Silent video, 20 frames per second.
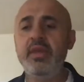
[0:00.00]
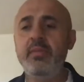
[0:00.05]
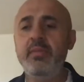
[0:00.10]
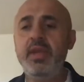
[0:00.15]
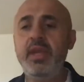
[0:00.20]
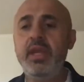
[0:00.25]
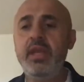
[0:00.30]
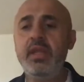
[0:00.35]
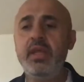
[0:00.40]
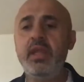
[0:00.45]
the
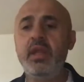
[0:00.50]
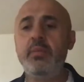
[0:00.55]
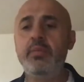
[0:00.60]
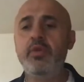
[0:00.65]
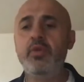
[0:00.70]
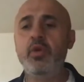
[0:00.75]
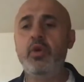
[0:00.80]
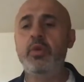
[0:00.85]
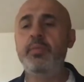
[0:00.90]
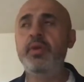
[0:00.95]
meat and
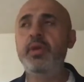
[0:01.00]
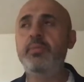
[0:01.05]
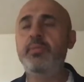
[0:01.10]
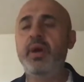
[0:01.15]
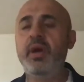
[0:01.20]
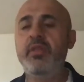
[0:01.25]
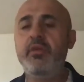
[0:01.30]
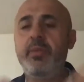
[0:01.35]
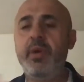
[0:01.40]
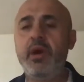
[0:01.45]
absorb it
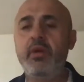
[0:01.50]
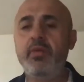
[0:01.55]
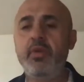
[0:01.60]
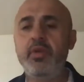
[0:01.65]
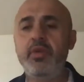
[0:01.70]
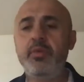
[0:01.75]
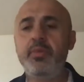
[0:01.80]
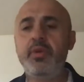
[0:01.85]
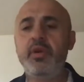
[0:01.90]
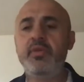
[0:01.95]
by the power of the
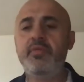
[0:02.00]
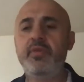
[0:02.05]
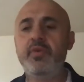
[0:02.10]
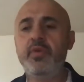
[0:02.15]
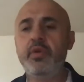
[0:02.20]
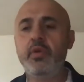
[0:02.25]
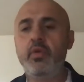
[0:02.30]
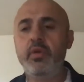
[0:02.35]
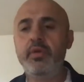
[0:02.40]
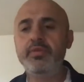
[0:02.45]
Holy Spirit for
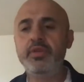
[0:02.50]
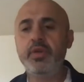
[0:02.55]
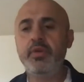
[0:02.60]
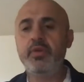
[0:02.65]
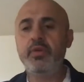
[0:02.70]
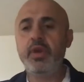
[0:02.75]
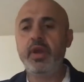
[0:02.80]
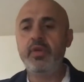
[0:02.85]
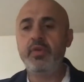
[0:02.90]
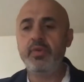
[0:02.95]
the glory of
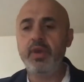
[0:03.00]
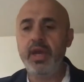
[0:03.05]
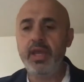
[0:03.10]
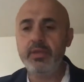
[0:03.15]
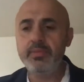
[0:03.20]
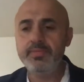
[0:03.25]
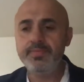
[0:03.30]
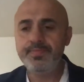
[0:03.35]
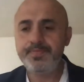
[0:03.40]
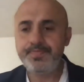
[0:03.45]
Jesus Christ, right?
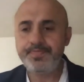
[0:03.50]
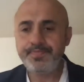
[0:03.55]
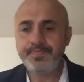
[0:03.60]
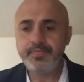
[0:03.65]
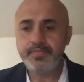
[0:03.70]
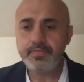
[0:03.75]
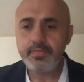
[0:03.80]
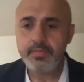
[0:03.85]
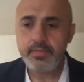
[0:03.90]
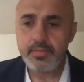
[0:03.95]

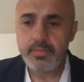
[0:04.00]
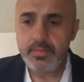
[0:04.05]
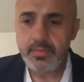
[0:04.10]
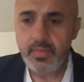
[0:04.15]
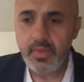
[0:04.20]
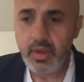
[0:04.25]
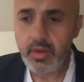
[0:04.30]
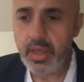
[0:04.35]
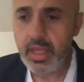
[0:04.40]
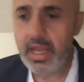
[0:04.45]

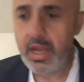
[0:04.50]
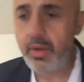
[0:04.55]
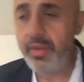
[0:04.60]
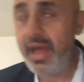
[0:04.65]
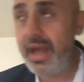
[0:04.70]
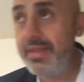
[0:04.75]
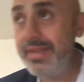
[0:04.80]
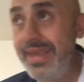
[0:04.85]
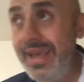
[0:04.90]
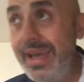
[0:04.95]
Now
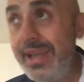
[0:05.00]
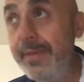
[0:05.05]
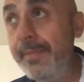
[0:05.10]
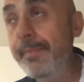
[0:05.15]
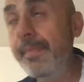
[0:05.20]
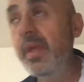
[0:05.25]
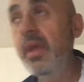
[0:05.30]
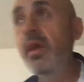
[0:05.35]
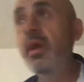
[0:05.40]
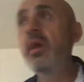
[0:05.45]
that said,
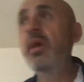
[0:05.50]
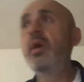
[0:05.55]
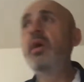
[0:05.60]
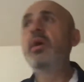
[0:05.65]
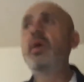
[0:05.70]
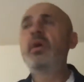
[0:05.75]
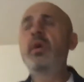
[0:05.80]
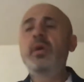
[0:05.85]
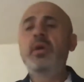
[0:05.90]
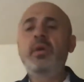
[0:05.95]

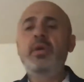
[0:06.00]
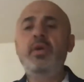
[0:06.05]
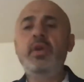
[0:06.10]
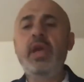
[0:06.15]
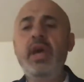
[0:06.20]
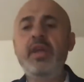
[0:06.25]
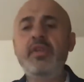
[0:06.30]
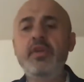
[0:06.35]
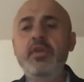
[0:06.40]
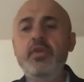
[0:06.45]
You
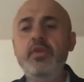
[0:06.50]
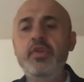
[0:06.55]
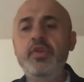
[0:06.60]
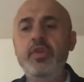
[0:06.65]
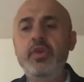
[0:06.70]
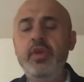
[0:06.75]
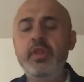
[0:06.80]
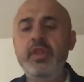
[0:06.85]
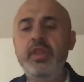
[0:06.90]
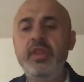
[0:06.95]
guys
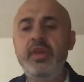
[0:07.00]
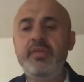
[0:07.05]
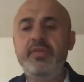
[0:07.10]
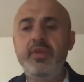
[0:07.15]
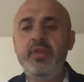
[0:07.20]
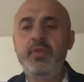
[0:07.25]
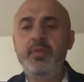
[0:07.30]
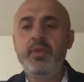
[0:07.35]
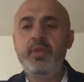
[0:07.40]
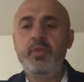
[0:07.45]
understood the
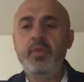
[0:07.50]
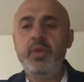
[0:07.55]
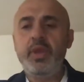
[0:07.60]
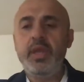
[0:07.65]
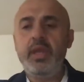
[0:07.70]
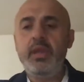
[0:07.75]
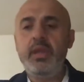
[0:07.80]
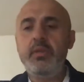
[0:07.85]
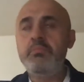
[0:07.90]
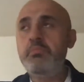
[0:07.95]
difference
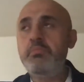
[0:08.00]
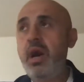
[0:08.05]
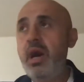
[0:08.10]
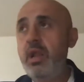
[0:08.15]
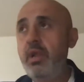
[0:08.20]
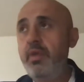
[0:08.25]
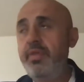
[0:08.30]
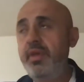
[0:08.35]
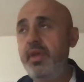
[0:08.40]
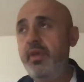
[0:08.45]
between
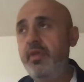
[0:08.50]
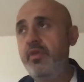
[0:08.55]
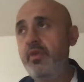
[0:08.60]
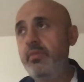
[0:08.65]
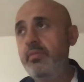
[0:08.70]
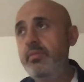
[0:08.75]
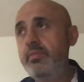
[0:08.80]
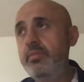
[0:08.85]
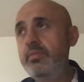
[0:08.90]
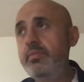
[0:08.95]

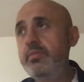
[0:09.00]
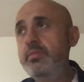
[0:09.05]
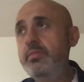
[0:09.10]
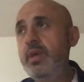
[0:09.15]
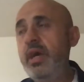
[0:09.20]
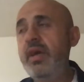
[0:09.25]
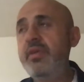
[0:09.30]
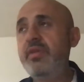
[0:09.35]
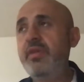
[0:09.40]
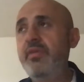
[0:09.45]
monotheism
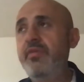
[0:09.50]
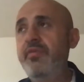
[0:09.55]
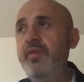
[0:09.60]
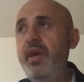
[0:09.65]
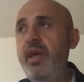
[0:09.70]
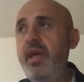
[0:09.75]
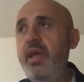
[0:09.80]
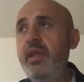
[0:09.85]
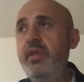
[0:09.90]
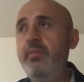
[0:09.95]
as
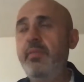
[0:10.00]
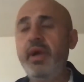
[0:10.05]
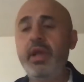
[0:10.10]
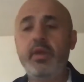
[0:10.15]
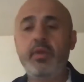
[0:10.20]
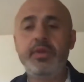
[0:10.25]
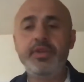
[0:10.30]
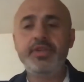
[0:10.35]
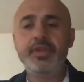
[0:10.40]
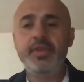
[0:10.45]
defined by
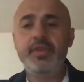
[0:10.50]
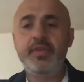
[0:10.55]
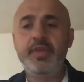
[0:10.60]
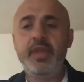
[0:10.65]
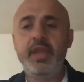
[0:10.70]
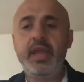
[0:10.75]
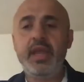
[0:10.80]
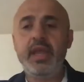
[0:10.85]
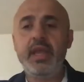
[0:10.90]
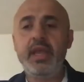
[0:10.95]
Christians
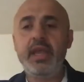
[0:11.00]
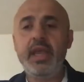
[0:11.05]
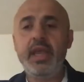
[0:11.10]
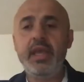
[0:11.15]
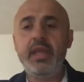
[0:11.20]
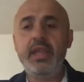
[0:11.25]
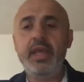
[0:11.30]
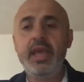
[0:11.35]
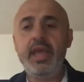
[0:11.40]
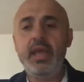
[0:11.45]
today
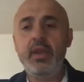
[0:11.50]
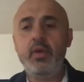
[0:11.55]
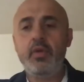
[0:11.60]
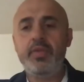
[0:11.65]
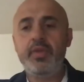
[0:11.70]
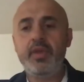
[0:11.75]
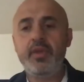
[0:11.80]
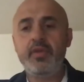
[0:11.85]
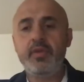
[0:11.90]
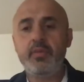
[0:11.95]
and
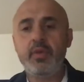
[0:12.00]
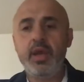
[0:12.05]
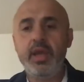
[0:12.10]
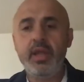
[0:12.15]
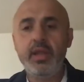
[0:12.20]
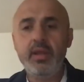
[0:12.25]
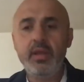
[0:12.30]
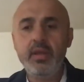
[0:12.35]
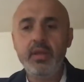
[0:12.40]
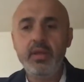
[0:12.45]
henotheism, right?